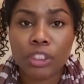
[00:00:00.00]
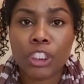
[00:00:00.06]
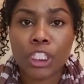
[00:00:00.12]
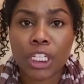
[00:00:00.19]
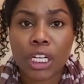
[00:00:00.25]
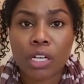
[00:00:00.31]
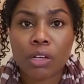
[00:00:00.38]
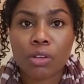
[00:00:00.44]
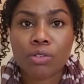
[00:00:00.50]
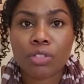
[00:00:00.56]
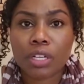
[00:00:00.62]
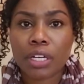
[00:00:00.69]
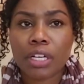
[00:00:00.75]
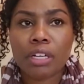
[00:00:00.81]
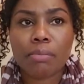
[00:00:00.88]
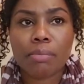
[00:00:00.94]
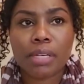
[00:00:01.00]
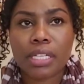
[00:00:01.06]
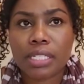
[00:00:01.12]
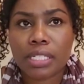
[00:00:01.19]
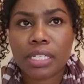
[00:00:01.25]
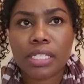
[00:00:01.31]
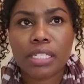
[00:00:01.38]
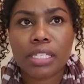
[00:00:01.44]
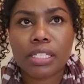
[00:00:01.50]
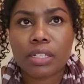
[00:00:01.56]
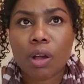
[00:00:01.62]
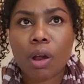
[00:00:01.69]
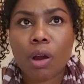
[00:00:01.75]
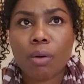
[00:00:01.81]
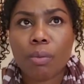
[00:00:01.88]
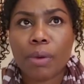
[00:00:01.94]
You know, starting a business is
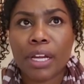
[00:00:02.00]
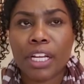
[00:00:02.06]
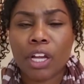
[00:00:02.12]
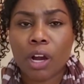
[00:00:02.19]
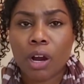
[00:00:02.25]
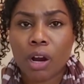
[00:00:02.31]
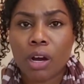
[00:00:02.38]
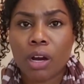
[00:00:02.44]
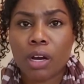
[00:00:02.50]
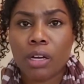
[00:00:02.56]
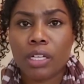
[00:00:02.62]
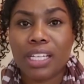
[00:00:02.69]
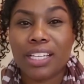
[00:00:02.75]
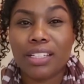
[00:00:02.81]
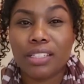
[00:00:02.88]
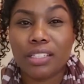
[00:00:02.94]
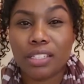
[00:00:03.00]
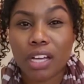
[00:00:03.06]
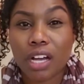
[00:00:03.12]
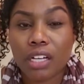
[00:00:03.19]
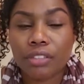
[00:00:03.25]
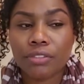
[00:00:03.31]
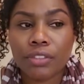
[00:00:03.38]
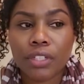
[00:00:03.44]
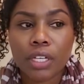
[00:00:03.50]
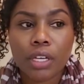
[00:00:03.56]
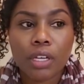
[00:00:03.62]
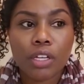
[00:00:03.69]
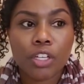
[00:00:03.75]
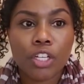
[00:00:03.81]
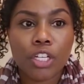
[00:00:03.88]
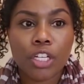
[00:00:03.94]
already hard enough,
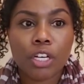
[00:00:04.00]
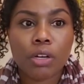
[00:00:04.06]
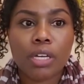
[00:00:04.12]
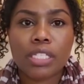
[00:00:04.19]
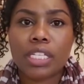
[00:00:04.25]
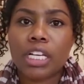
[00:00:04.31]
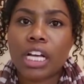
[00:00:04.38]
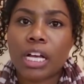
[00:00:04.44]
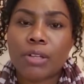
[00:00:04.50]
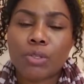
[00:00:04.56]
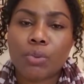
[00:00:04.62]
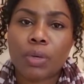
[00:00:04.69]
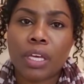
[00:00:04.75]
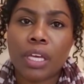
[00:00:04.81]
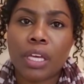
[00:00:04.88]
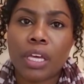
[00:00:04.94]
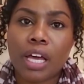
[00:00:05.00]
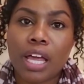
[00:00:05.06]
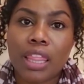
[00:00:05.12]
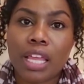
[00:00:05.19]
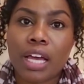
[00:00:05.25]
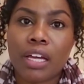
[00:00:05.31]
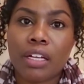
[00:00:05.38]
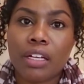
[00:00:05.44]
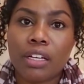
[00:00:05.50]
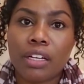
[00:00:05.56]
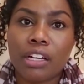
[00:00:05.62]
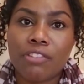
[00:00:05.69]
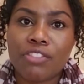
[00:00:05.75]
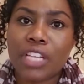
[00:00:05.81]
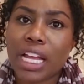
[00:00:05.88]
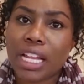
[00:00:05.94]
you know, because it comes with a lot
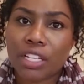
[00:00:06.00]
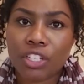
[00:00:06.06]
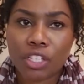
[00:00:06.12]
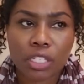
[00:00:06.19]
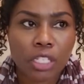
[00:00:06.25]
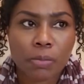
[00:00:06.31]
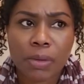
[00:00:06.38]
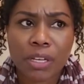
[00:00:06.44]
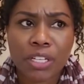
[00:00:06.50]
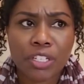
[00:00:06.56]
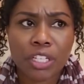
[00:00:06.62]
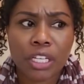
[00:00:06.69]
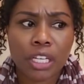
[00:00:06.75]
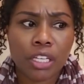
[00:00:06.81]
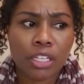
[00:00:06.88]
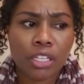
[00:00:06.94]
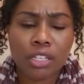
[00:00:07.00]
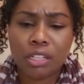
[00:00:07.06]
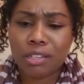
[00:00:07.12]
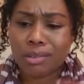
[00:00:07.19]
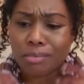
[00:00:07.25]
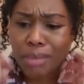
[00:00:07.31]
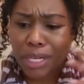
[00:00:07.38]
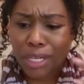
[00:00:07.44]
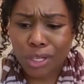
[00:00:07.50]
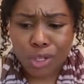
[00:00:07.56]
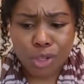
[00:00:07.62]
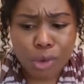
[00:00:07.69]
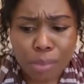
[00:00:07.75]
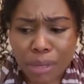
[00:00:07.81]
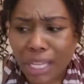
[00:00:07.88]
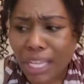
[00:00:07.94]
of challenges, especially, you know, being a
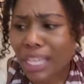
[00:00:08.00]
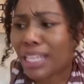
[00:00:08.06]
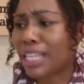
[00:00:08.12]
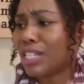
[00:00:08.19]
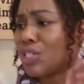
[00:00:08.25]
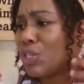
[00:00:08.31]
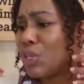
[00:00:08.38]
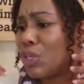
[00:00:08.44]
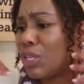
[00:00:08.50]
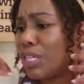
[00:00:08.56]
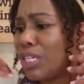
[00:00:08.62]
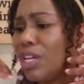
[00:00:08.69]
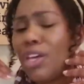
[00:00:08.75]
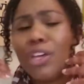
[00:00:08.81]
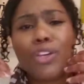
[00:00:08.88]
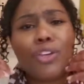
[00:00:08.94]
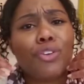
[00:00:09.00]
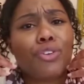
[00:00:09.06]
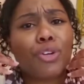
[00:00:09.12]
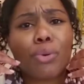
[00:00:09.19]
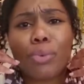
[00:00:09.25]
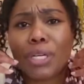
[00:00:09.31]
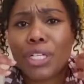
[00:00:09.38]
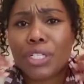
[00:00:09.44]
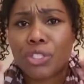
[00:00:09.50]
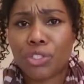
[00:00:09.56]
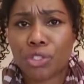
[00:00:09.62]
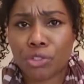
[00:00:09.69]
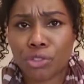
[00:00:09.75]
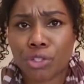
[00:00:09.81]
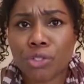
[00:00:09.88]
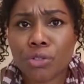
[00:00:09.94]
newbie, not sure, you know, what it is
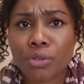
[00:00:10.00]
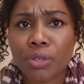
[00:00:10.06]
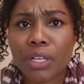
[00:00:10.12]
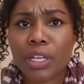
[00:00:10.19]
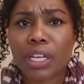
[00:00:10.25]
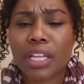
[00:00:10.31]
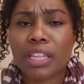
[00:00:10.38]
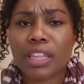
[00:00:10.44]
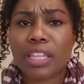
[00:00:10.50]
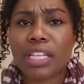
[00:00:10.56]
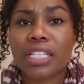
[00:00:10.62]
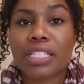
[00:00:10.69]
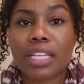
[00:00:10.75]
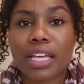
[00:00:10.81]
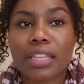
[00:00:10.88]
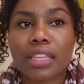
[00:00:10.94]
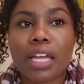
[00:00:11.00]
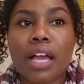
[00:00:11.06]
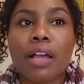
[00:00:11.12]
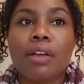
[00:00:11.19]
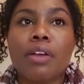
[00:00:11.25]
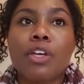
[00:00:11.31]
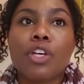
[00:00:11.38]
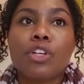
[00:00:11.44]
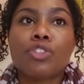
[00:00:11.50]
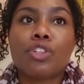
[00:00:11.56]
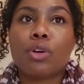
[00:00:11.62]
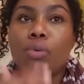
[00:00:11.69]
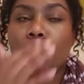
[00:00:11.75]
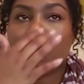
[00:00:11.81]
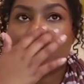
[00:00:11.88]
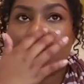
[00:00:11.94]
that you're doing and things like that.
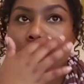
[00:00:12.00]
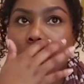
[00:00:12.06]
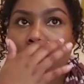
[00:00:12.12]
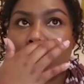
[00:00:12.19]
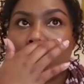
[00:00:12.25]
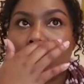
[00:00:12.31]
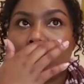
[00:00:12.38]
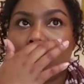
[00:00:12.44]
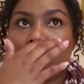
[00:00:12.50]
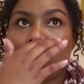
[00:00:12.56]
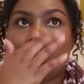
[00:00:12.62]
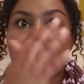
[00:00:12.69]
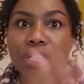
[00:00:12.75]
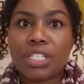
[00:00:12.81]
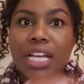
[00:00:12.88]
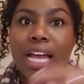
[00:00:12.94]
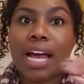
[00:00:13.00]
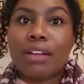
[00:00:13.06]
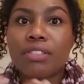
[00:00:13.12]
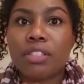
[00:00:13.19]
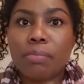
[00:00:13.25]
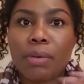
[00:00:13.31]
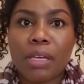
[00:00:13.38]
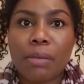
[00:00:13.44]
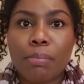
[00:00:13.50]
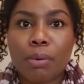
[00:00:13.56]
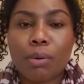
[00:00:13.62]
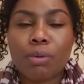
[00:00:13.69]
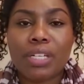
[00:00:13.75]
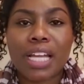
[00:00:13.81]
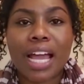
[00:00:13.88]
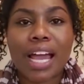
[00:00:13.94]
So when you reach out to
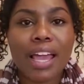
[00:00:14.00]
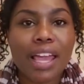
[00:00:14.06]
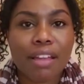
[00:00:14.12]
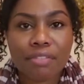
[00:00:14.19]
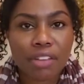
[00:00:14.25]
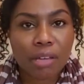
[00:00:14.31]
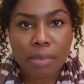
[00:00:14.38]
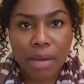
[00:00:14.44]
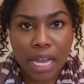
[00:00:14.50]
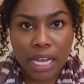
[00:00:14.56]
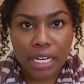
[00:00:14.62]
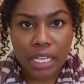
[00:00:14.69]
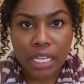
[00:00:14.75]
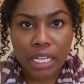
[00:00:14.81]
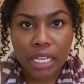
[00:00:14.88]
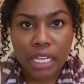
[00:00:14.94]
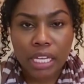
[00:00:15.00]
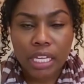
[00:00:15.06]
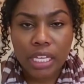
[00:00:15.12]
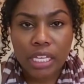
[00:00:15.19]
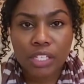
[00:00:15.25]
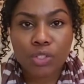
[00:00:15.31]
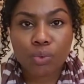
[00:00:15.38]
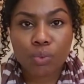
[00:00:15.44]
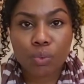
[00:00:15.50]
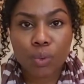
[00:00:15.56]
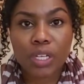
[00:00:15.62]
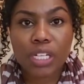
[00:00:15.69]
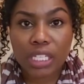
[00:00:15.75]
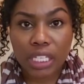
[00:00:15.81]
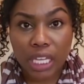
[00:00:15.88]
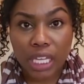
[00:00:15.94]
people, not everybody is
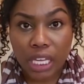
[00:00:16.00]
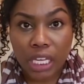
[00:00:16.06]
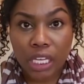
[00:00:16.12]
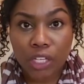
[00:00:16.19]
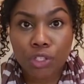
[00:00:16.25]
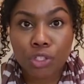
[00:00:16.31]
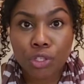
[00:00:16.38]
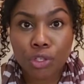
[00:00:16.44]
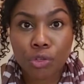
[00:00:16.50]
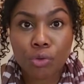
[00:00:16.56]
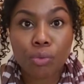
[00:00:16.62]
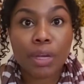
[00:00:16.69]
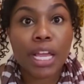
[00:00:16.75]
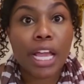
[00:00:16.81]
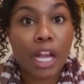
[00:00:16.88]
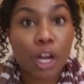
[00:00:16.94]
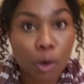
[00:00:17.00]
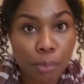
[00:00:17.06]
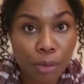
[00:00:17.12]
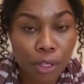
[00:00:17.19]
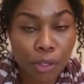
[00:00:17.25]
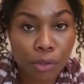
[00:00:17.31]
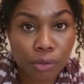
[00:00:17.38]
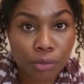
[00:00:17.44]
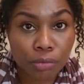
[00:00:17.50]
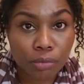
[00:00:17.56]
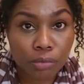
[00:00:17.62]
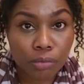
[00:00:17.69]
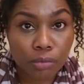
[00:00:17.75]
willing to help you.